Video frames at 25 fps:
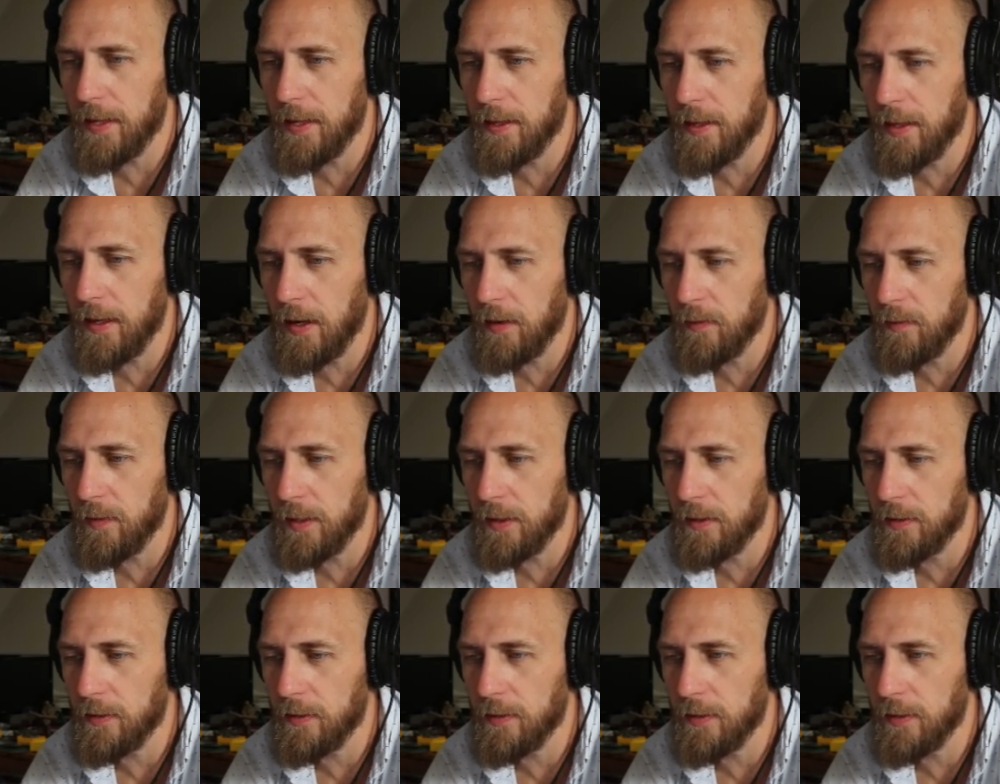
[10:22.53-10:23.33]
and then I'll
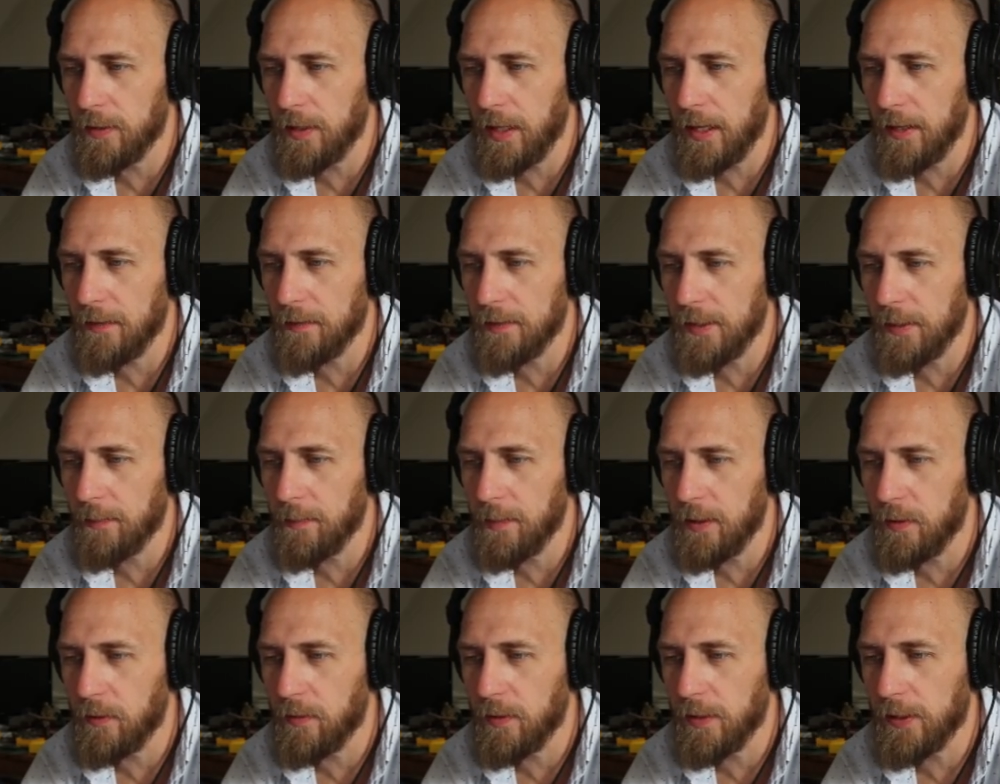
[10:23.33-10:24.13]
read through kind of some of
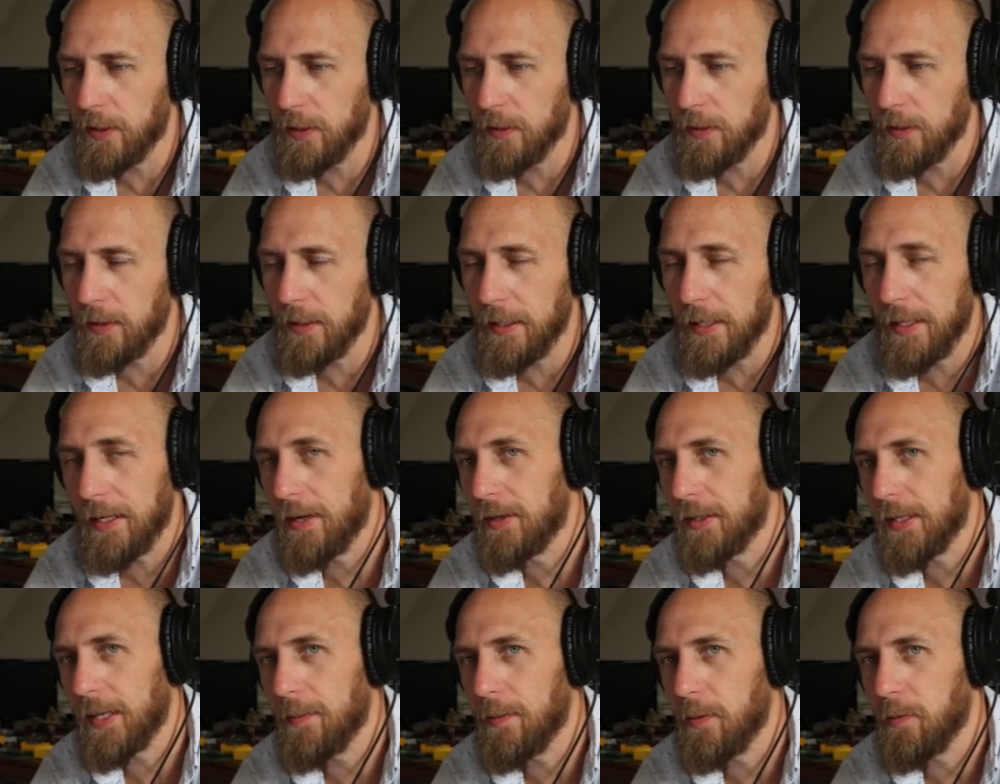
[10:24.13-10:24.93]
the original, and
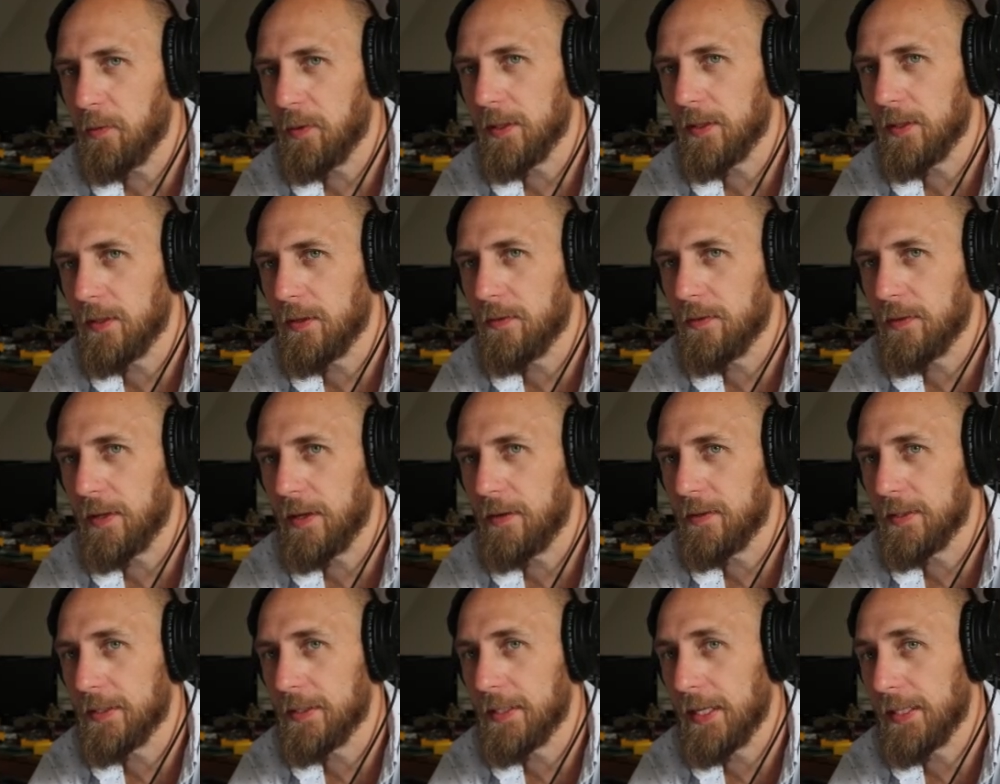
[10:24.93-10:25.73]
I'll come up with a little
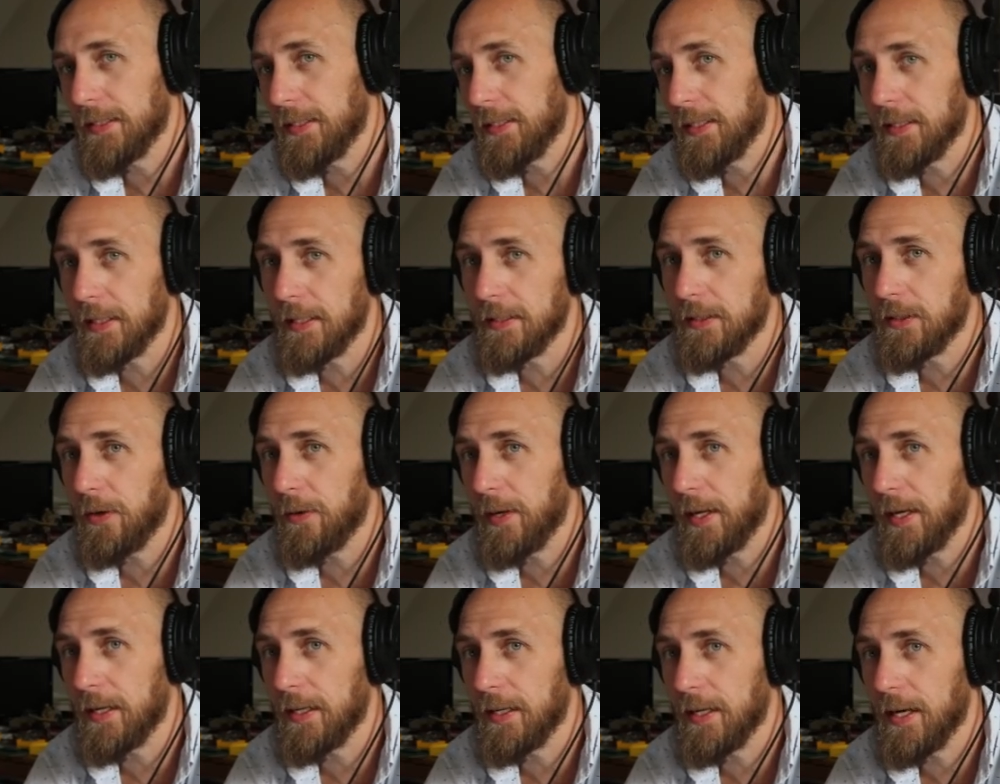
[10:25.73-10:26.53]
flavor text, and let's go
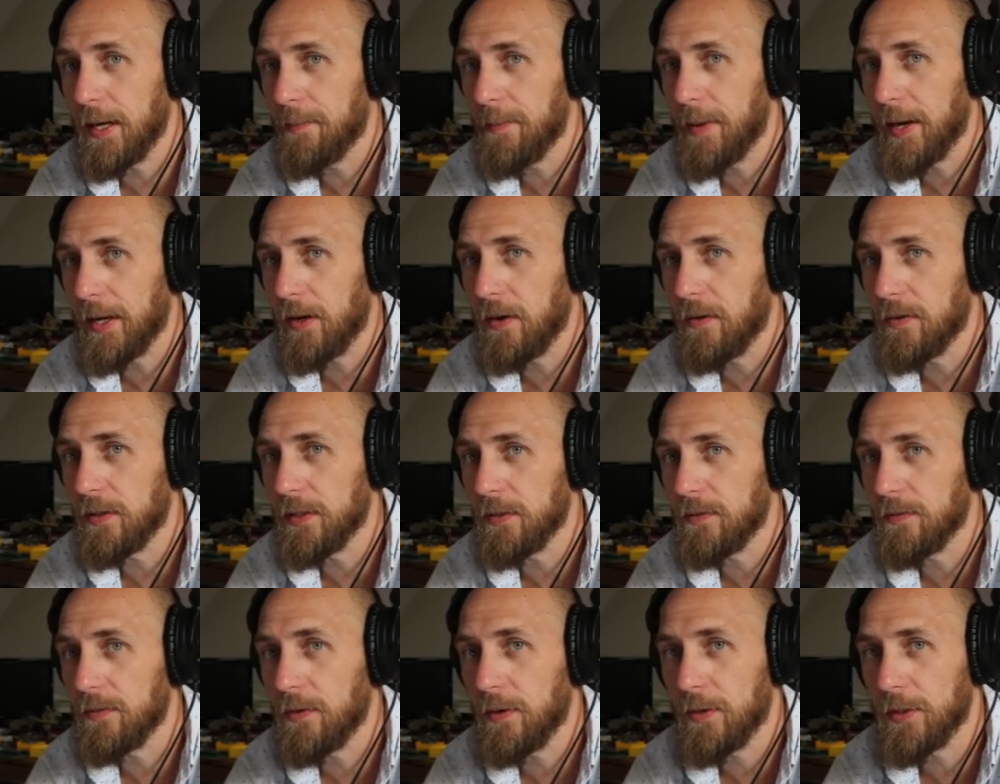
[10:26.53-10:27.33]
ahead and cut back over
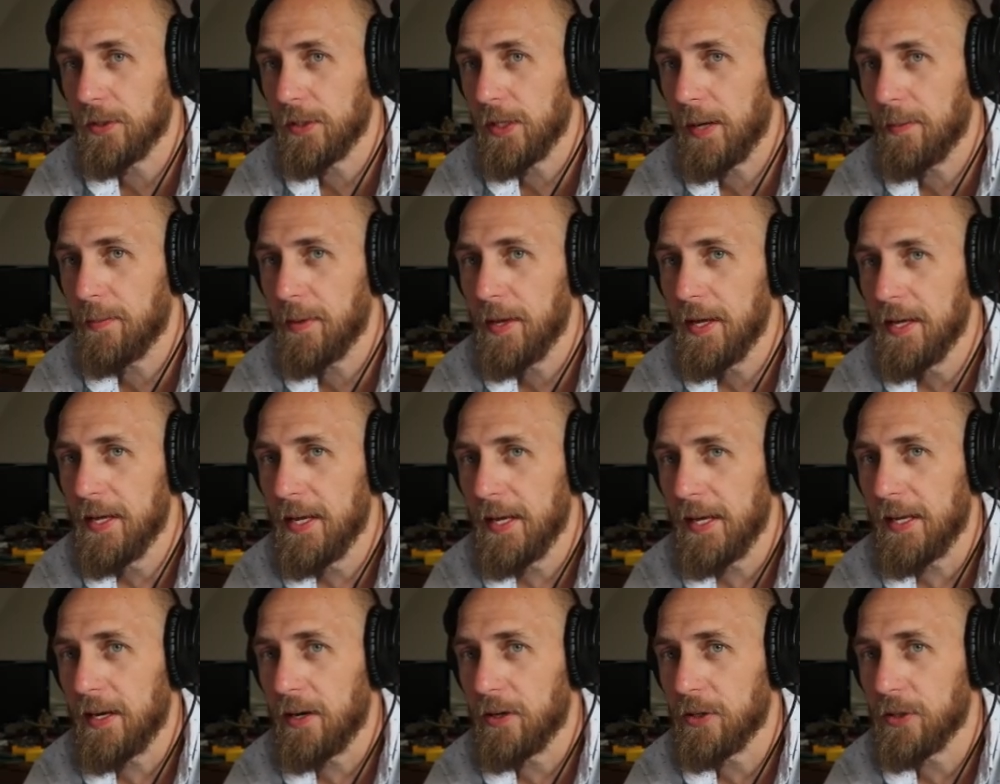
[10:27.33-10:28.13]
to Photoshop,
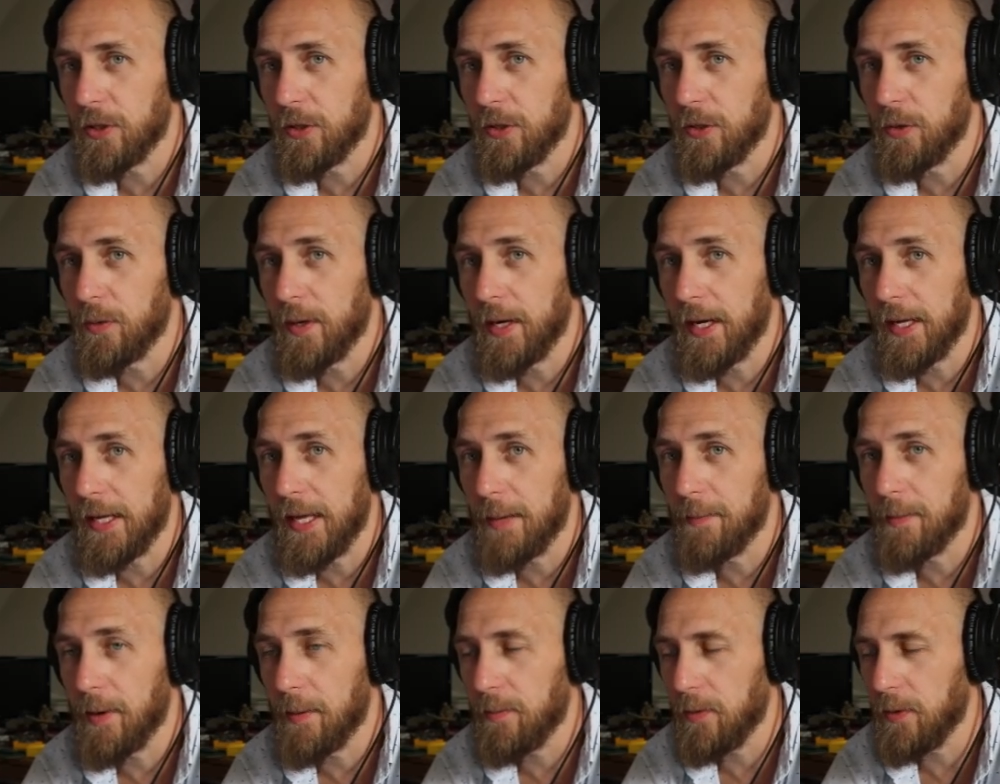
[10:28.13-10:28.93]
and I'll show you what I
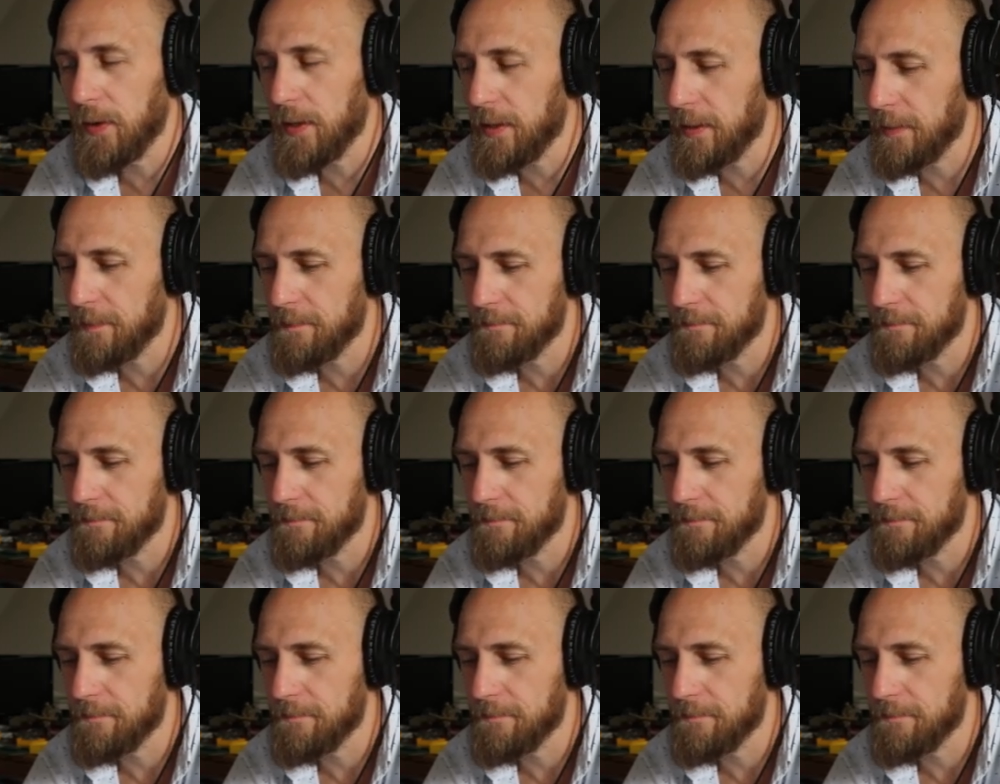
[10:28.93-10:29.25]
came up with.